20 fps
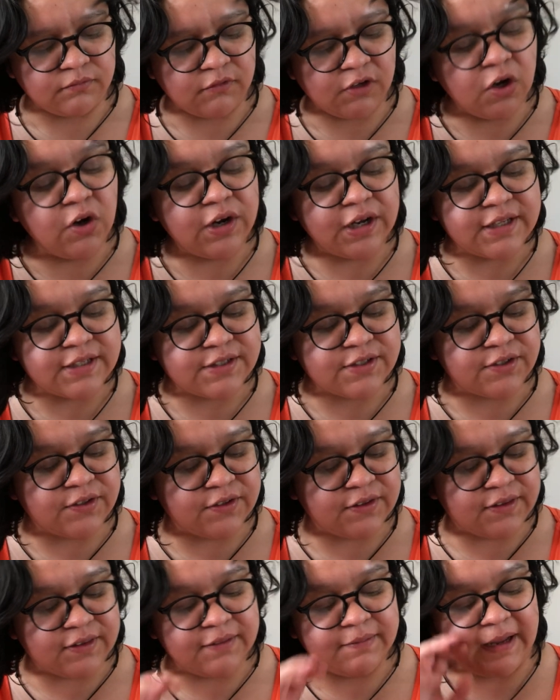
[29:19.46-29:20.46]
Okay, so
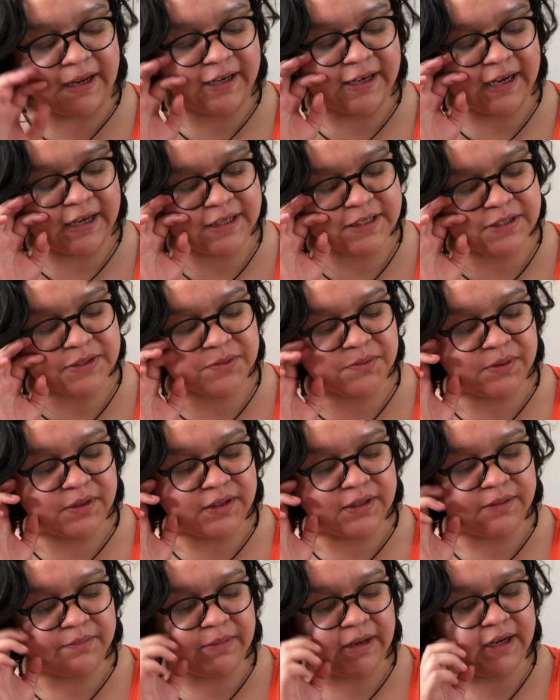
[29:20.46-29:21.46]
my next
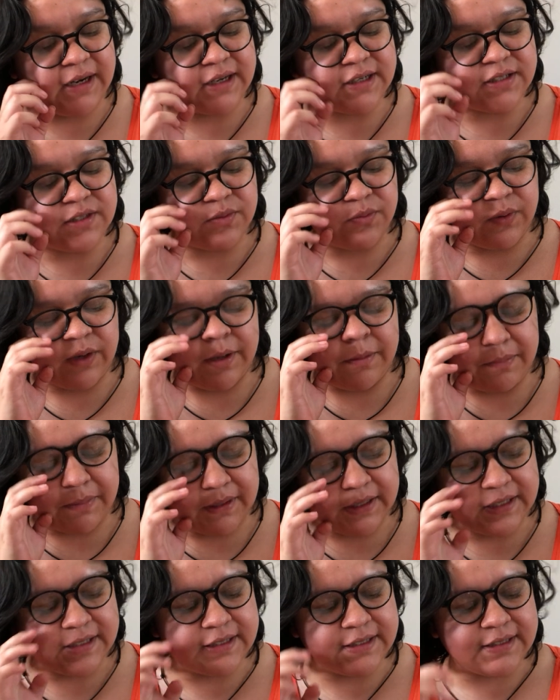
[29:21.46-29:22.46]
whip
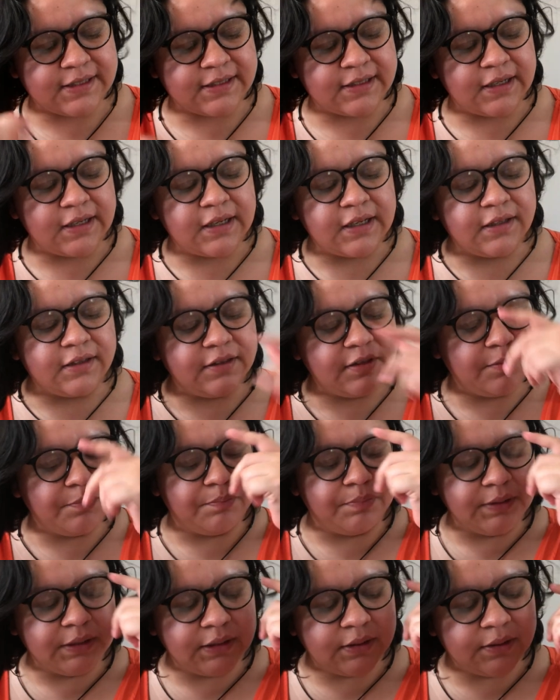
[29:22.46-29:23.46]
is the
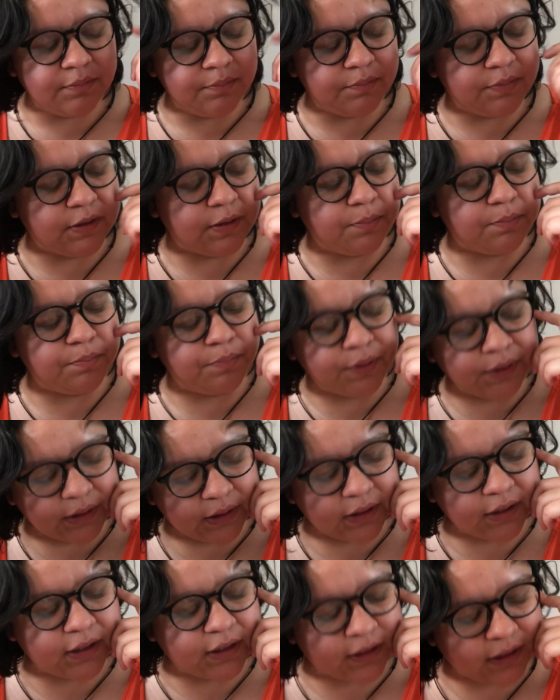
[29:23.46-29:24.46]
Book
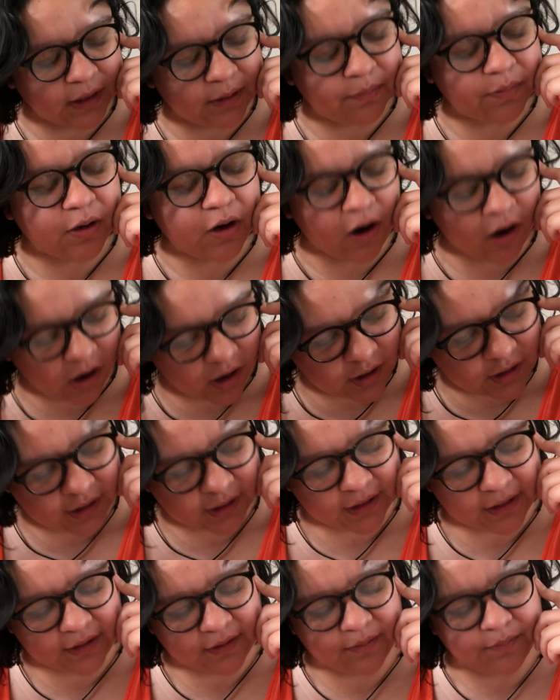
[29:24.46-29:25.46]
Club
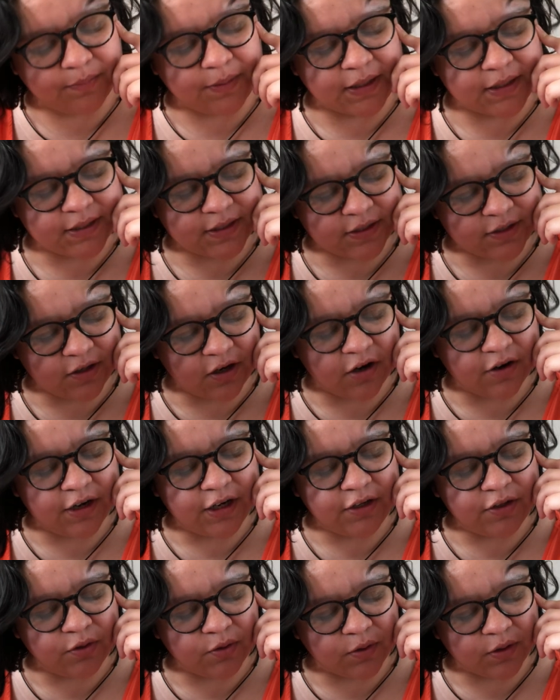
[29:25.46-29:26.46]
Cardigan by Sari
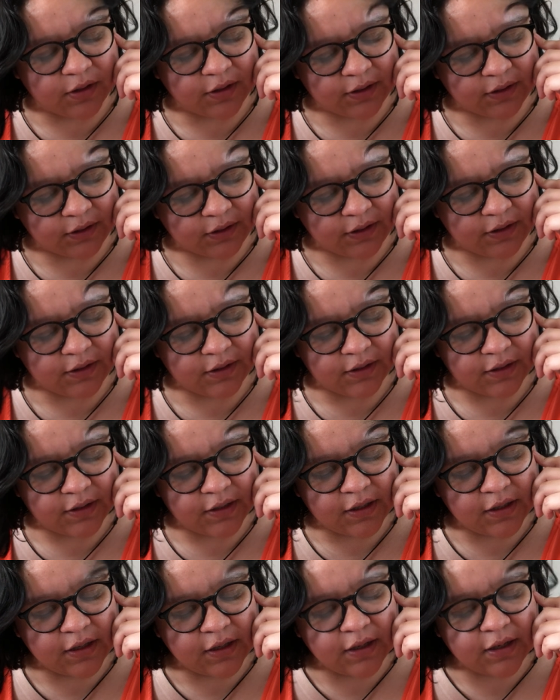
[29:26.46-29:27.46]
Nordlund.
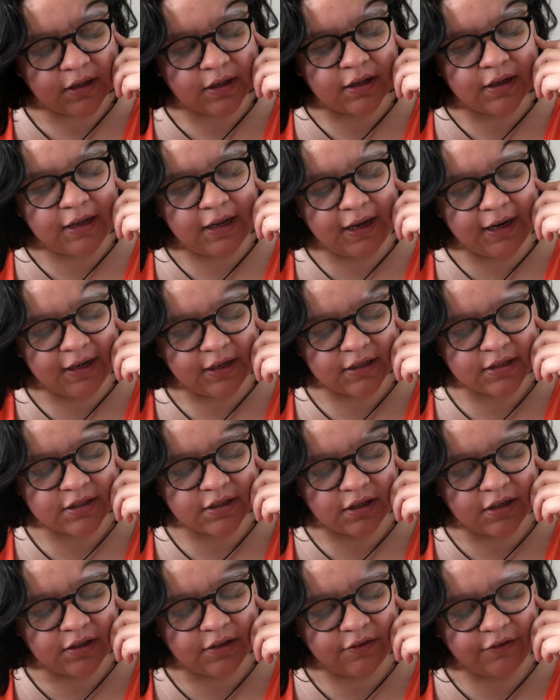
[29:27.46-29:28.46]
And it's
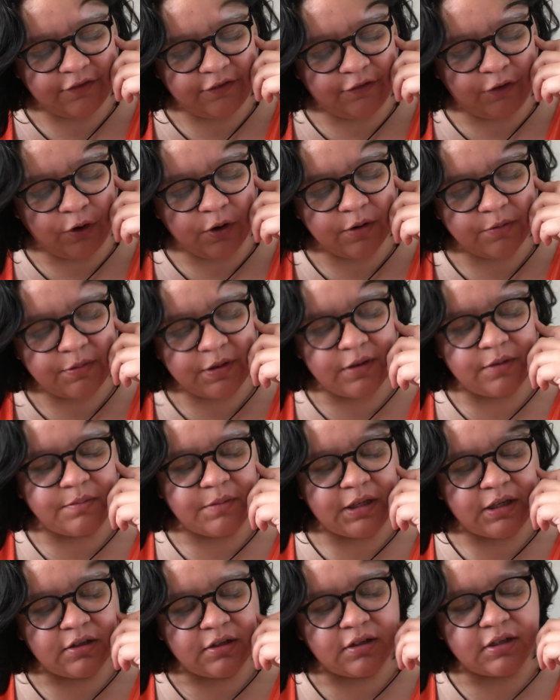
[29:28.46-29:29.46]
on a
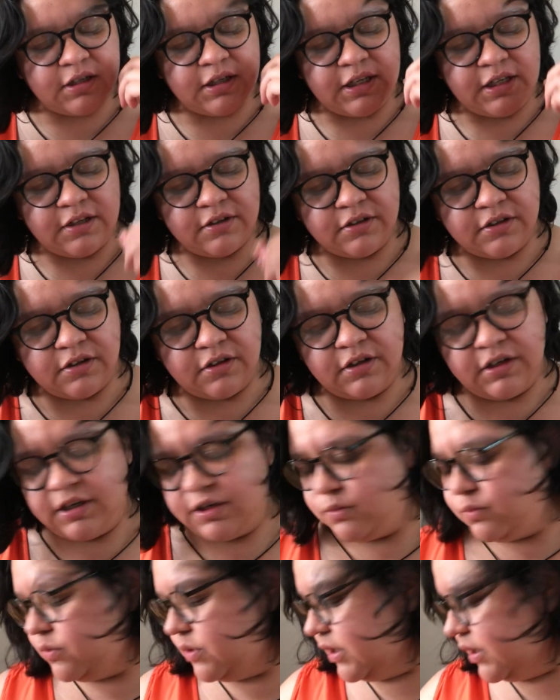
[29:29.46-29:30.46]
4mm needle
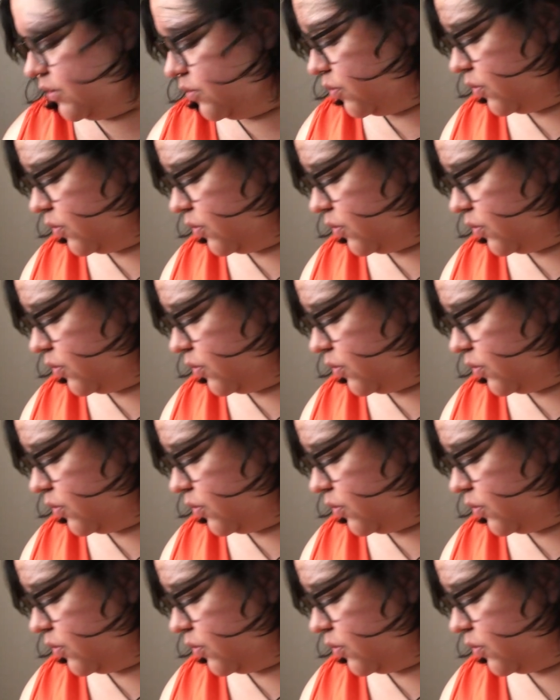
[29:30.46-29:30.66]
in